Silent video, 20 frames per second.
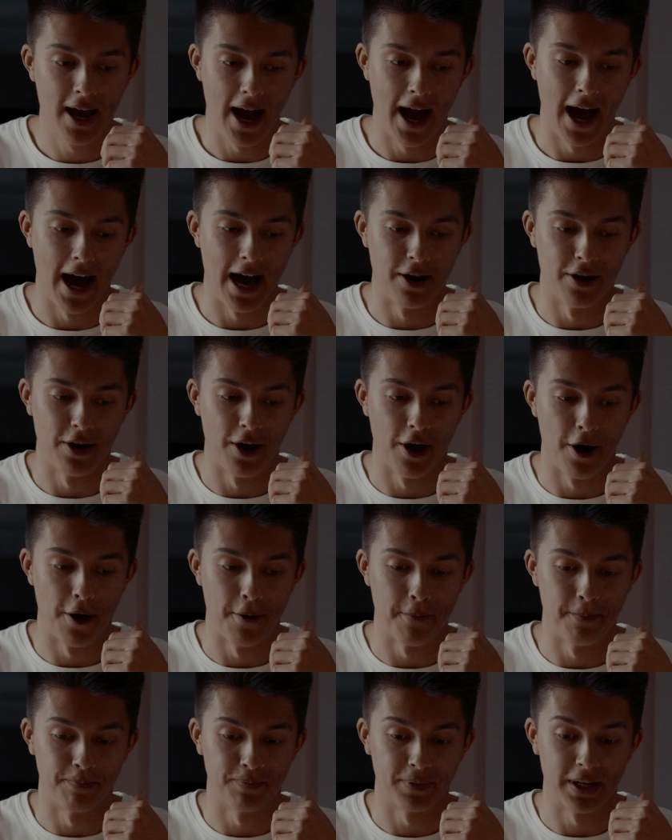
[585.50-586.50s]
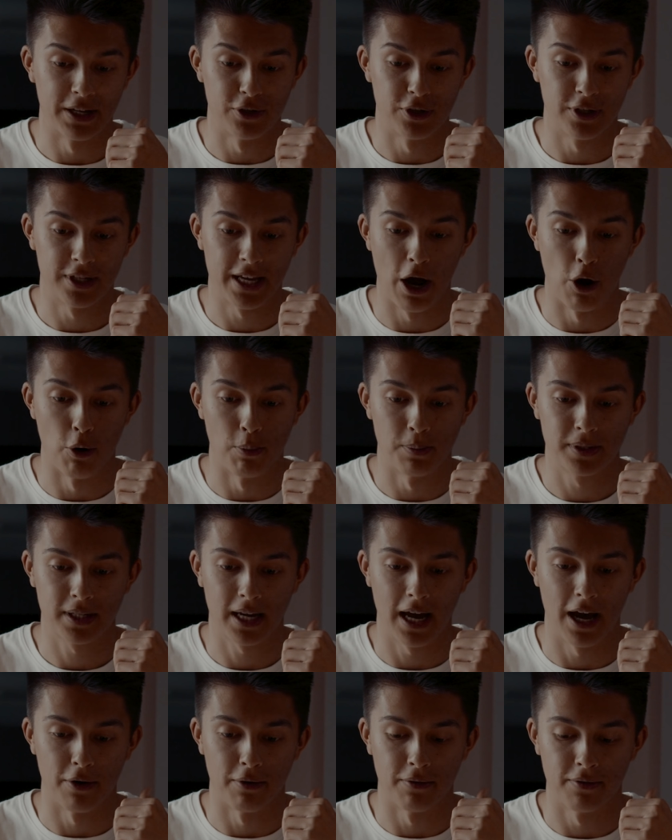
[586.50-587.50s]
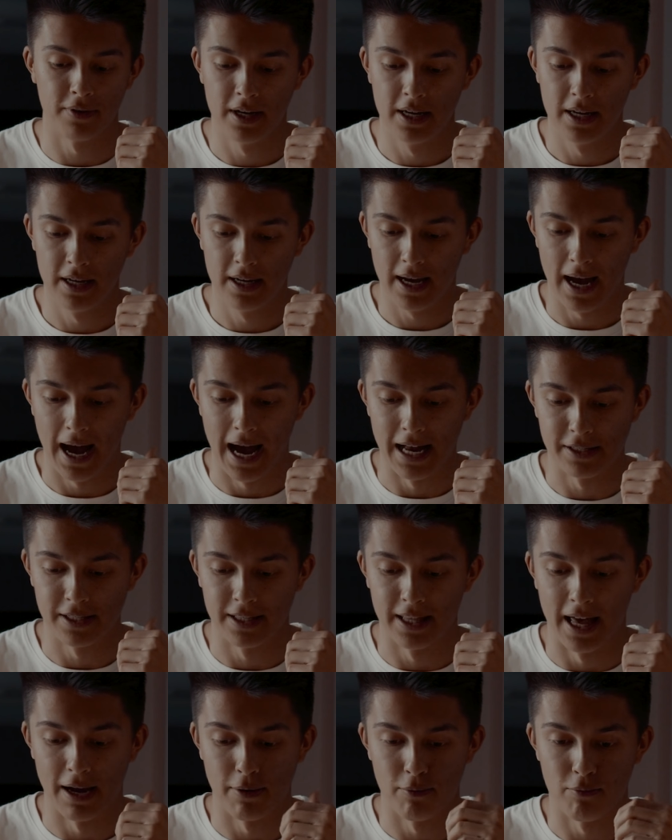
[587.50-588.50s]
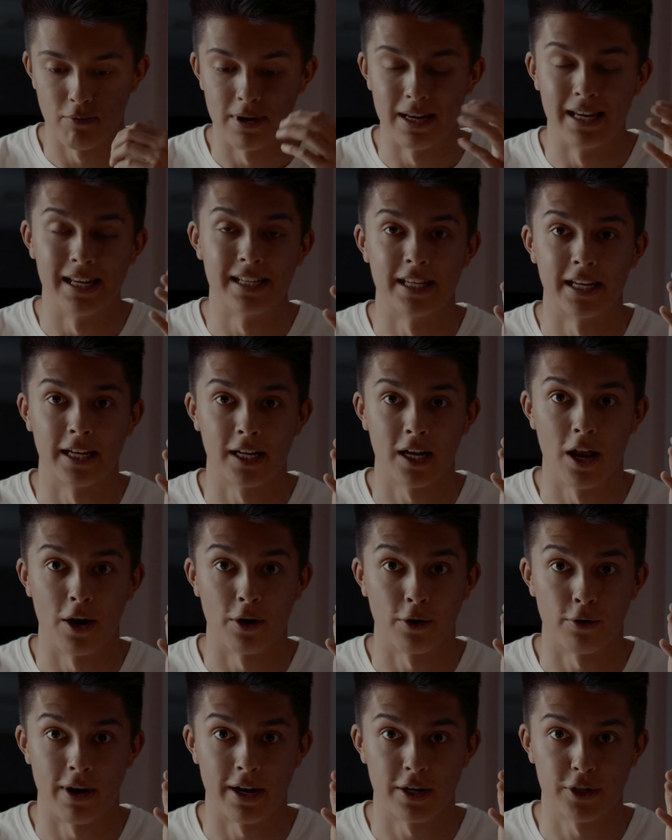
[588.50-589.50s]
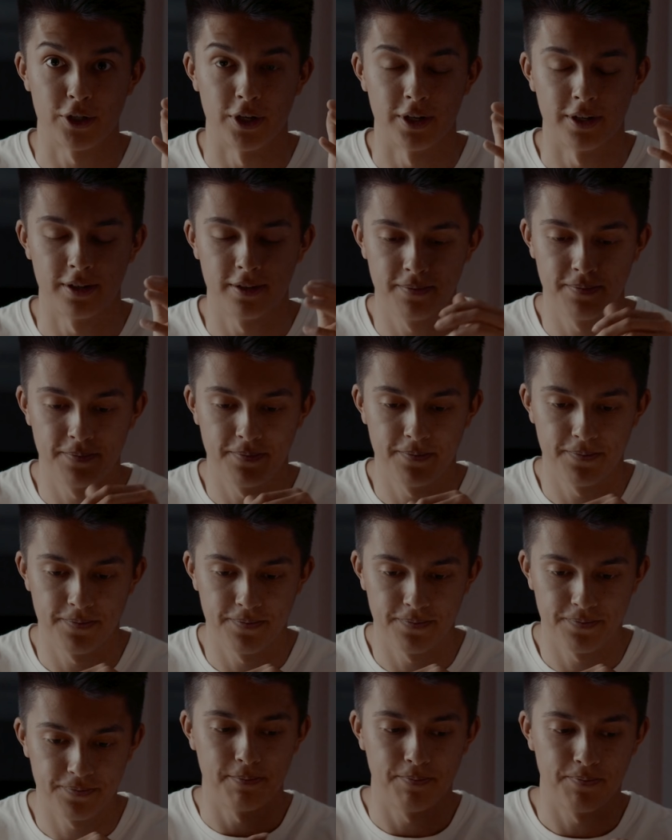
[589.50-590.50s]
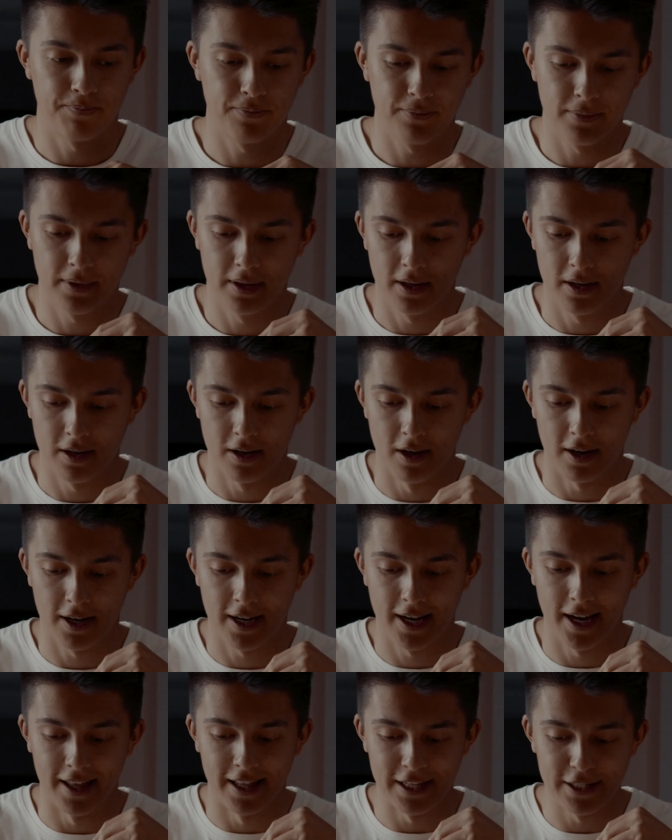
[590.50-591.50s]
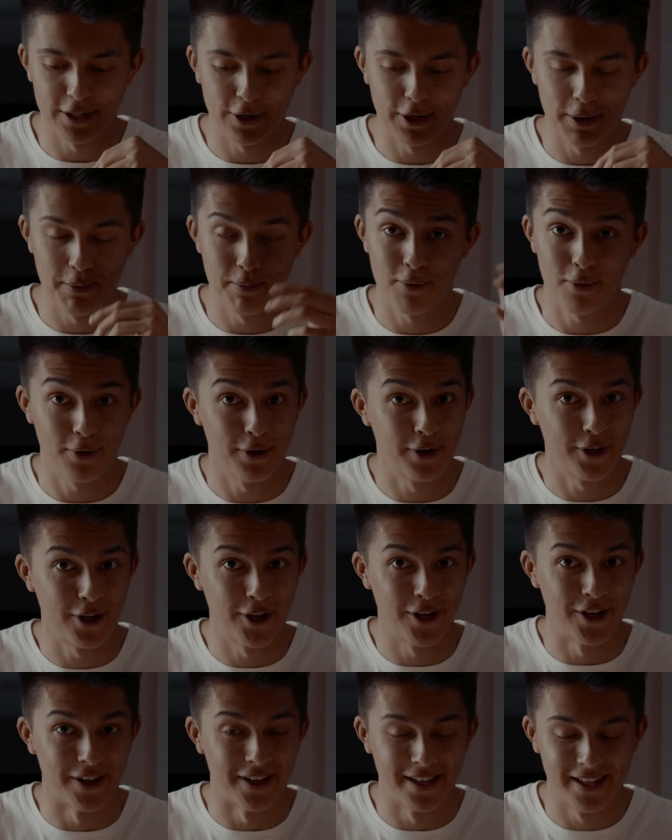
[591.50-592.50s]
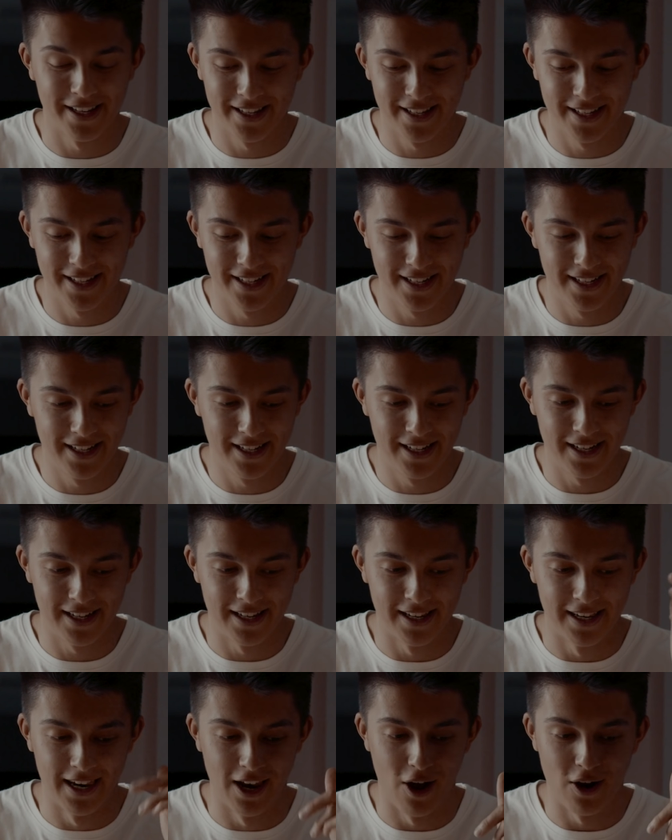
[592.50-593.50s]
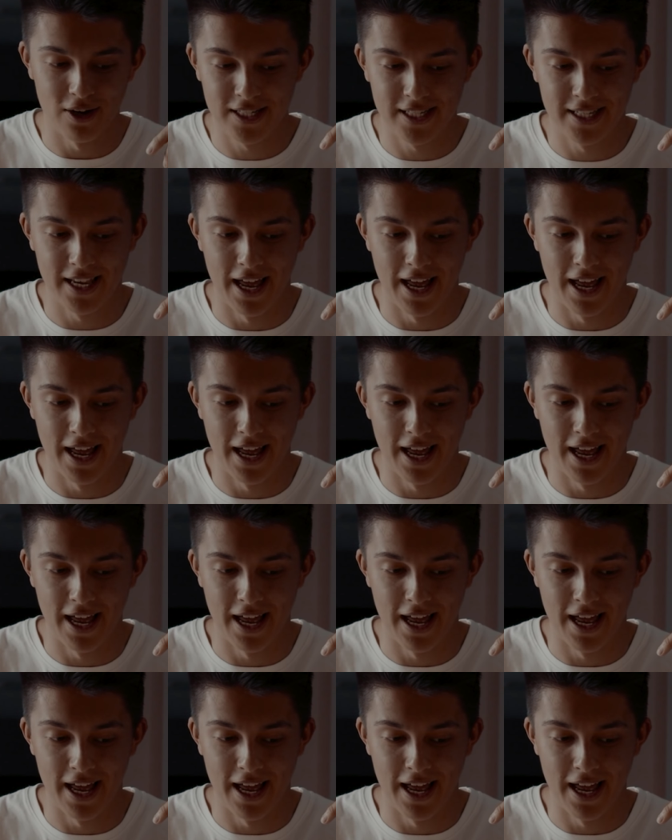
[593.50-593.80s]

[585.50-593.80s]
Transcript: and it just helps kind of add to that realistic color correction. Okay, that's looking pretty good. Last